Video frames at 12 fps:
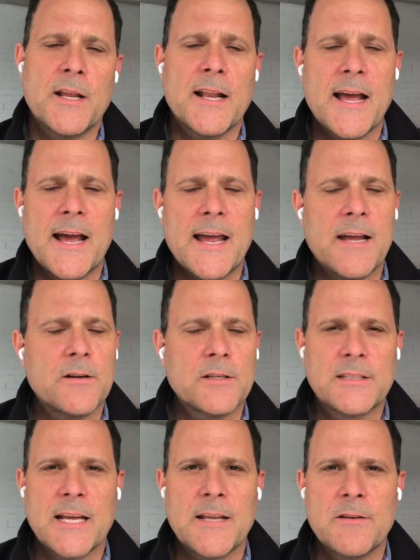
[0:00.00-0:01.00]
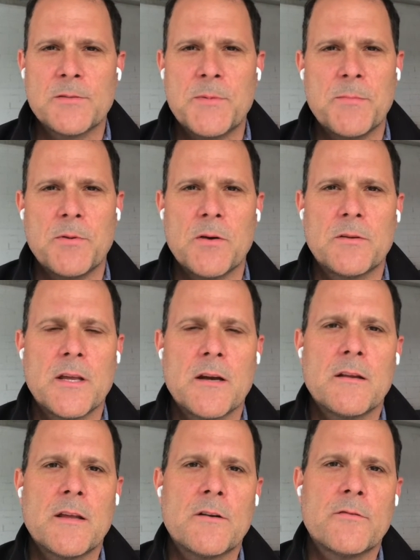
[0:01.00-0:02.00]
And I understand there's people out
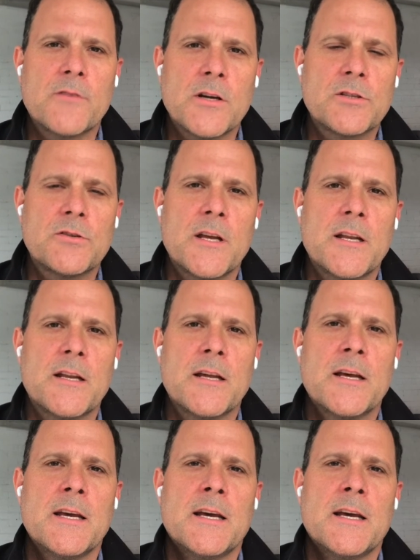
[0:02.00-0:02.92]
there that are frustrated.